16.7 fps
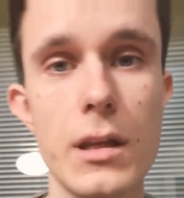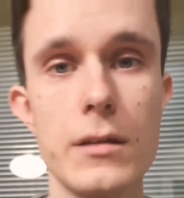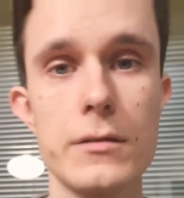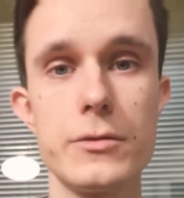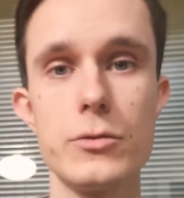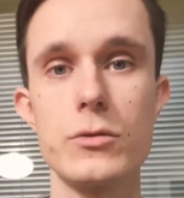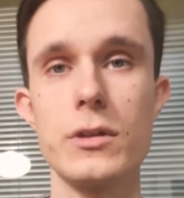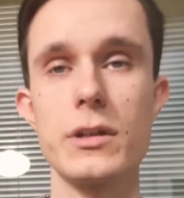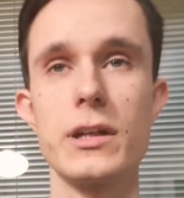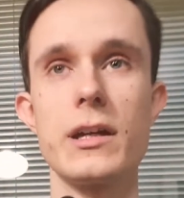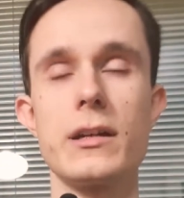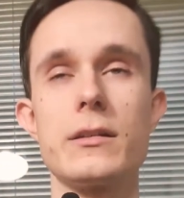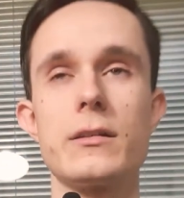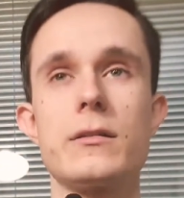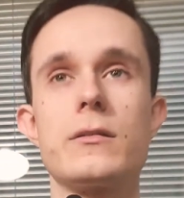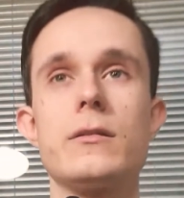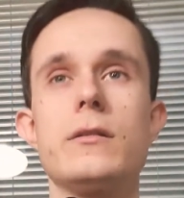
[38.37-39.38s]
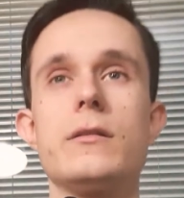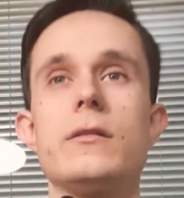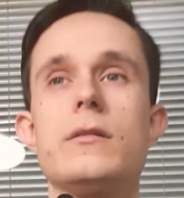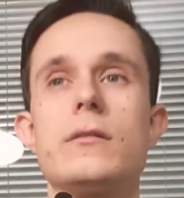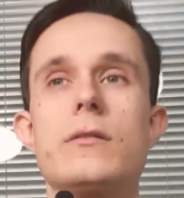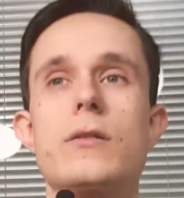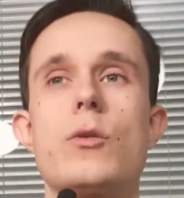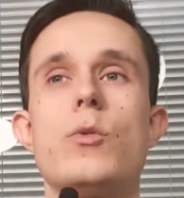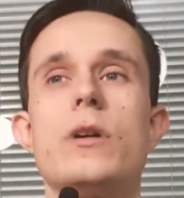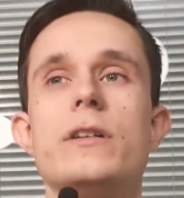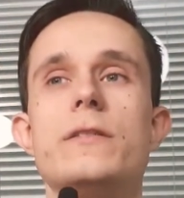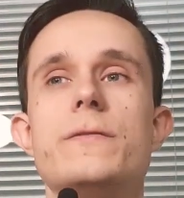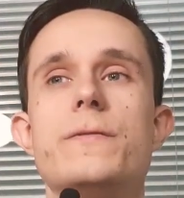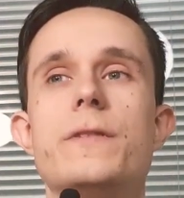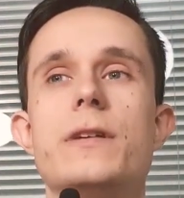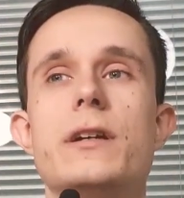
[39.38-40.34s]
You can get it
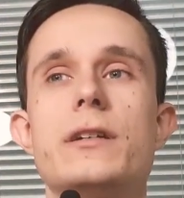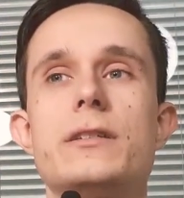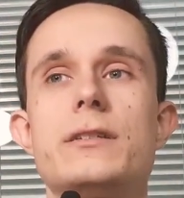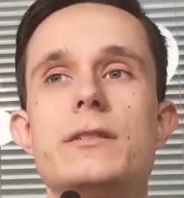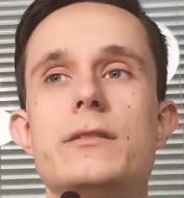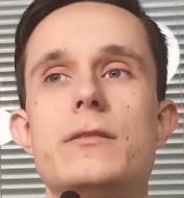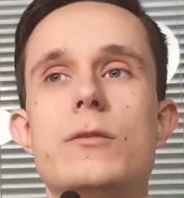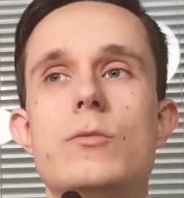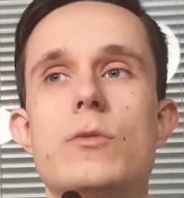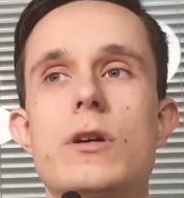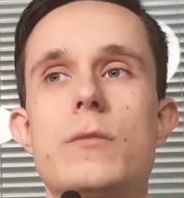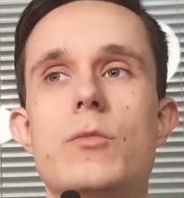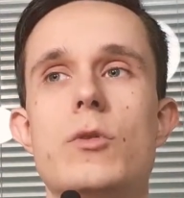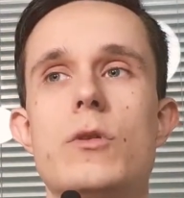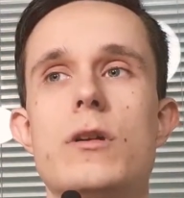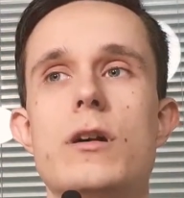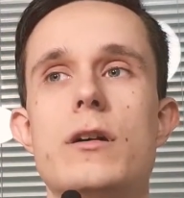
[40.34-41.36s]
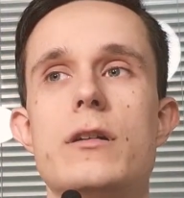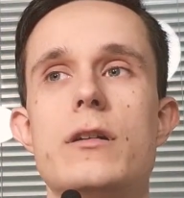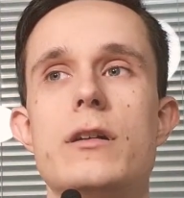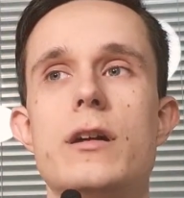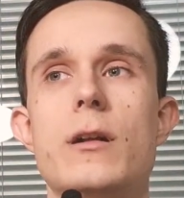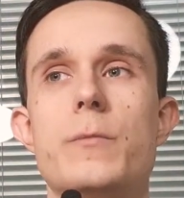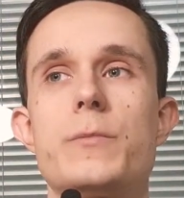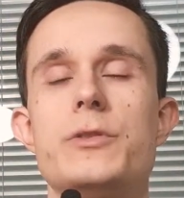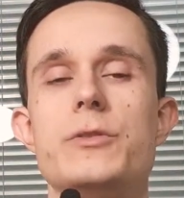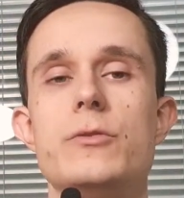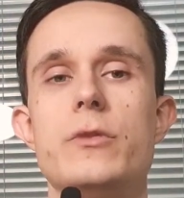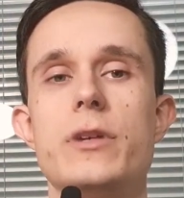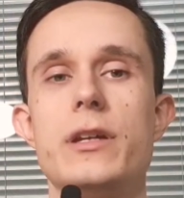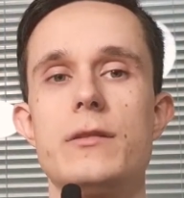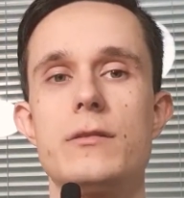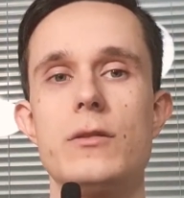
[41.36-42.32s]
quite fast. The warble kind of helps you
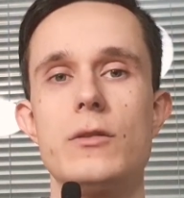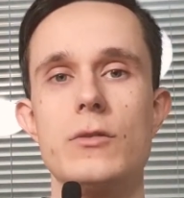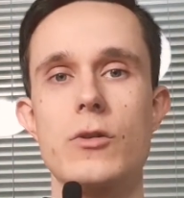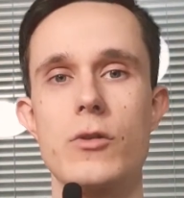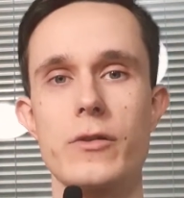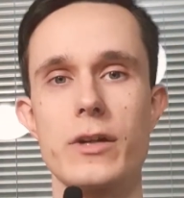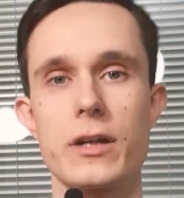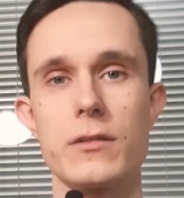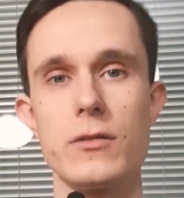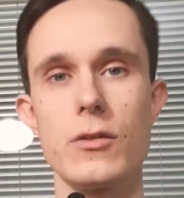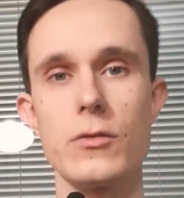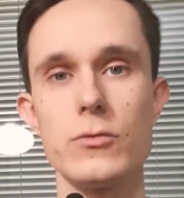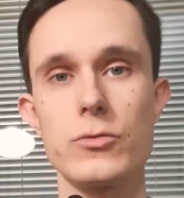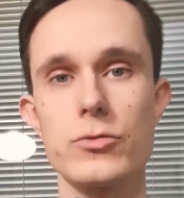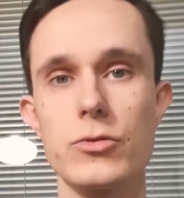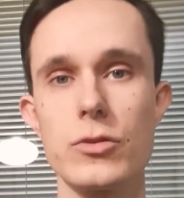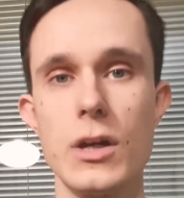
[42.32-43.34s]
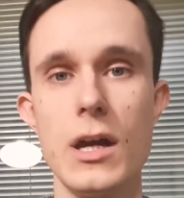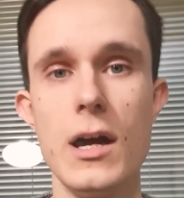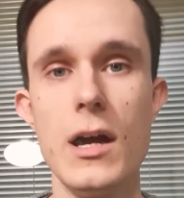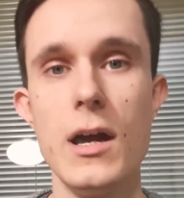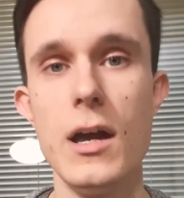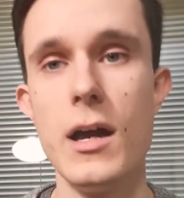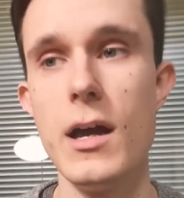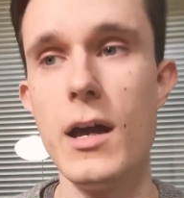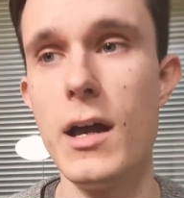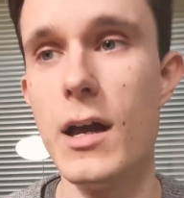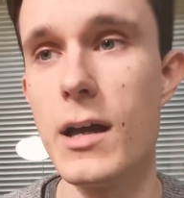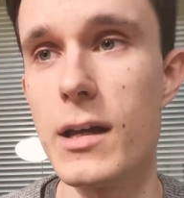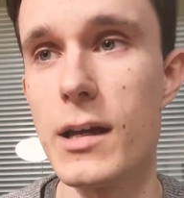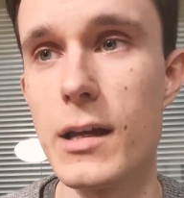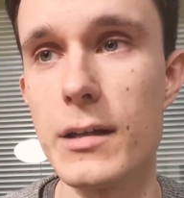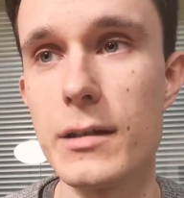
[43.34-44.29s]
hit the correct notes,
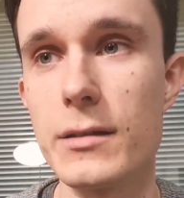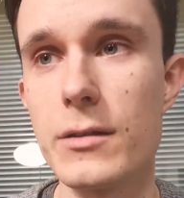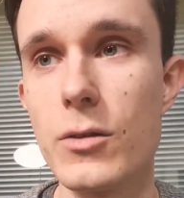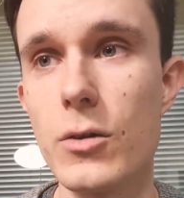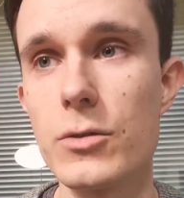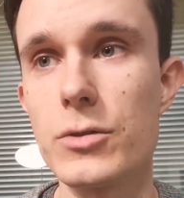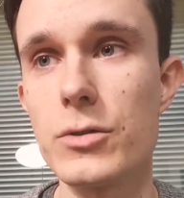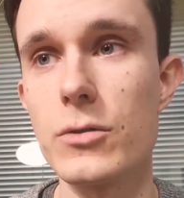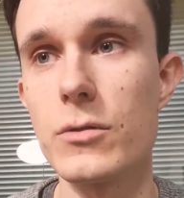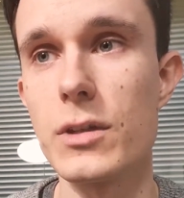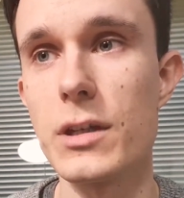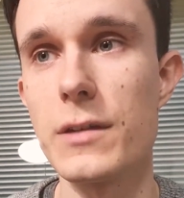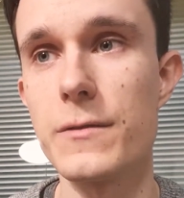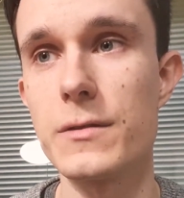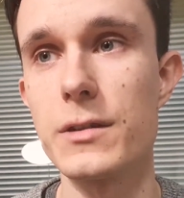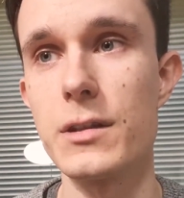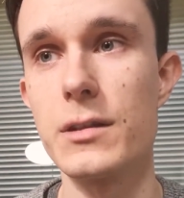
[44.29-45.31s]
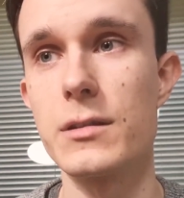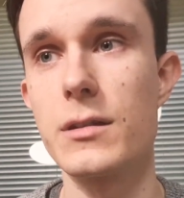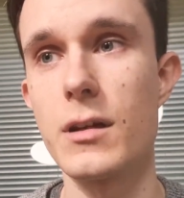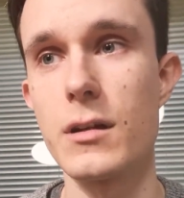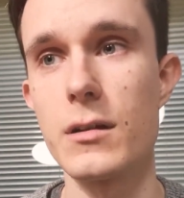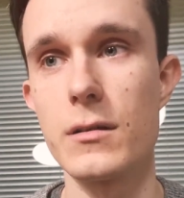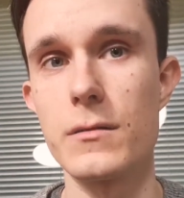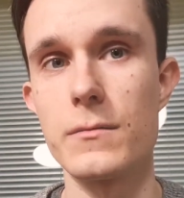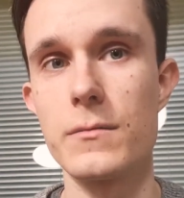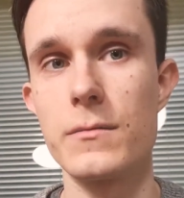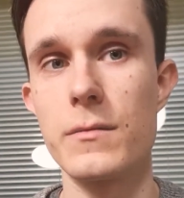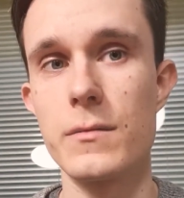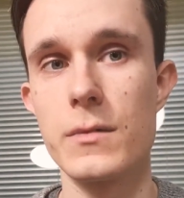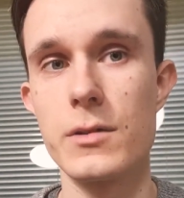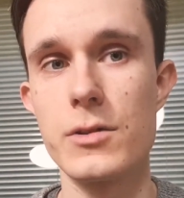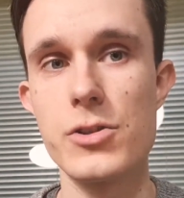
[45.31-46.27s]
and it also gives this kind of
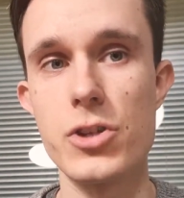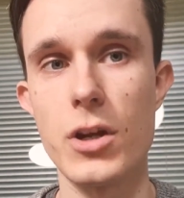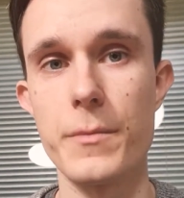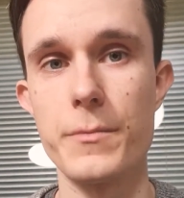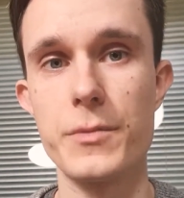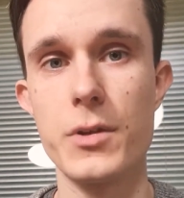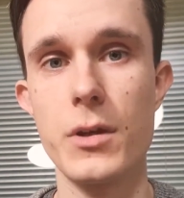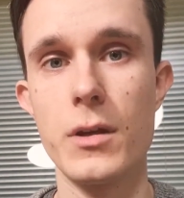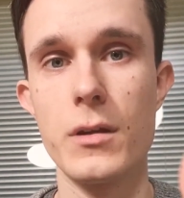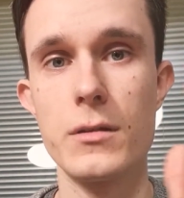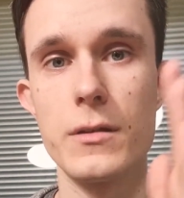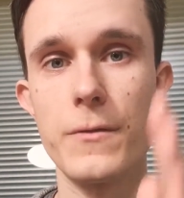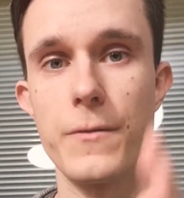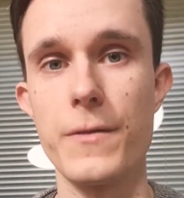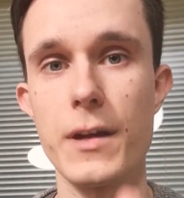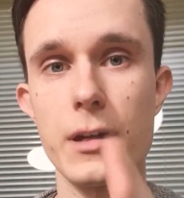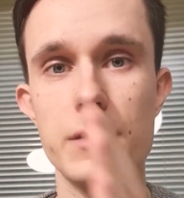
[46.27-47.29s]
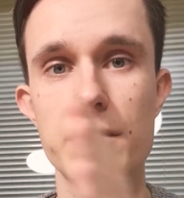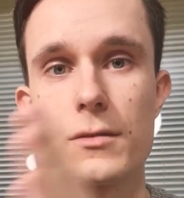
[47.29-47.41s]
chopped effect.